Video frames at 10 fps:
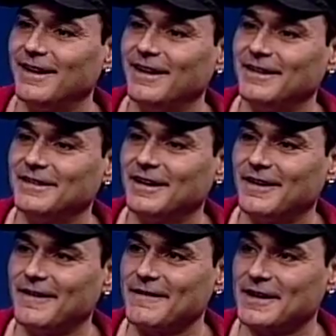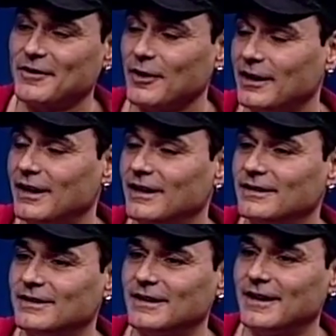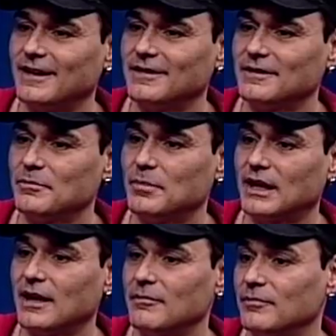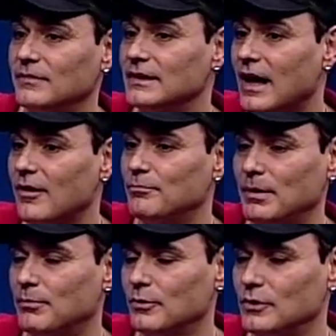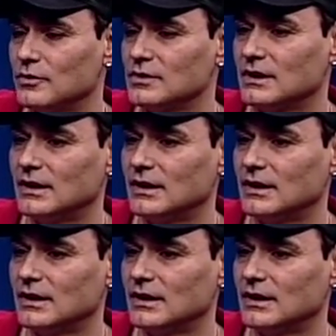and created it, and it became now people using